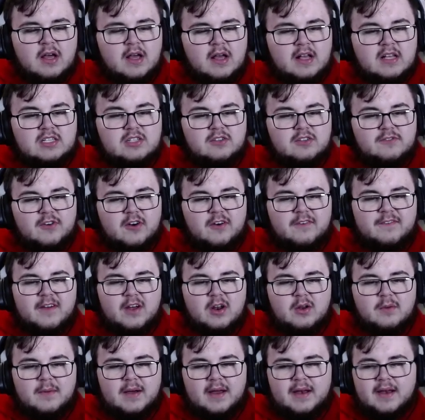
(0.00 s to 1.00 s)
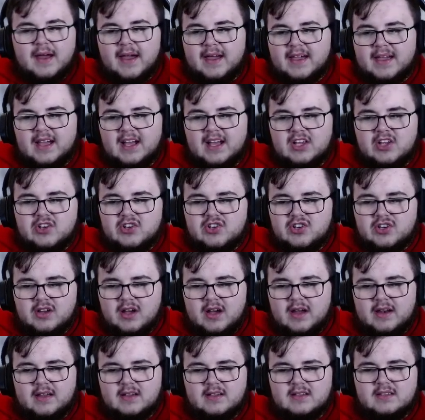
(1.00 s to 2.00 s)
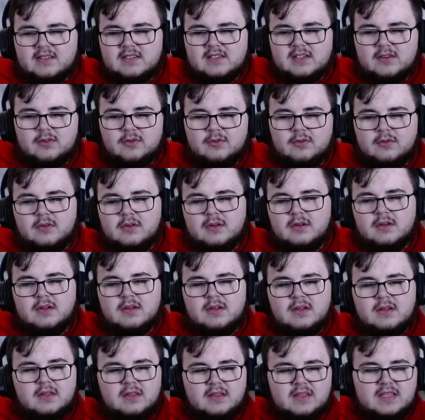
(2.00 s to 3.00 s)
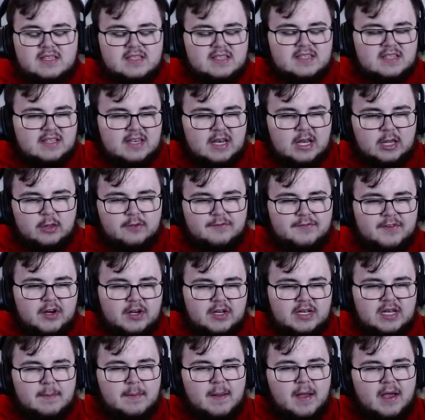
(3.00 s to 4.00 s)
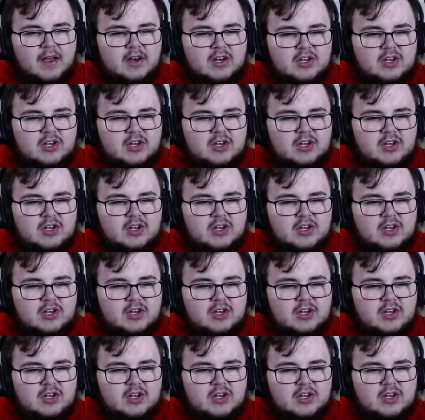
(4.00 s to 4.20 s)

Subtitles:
So for our final mon, I got Shiinotic. So this is another fairy type. I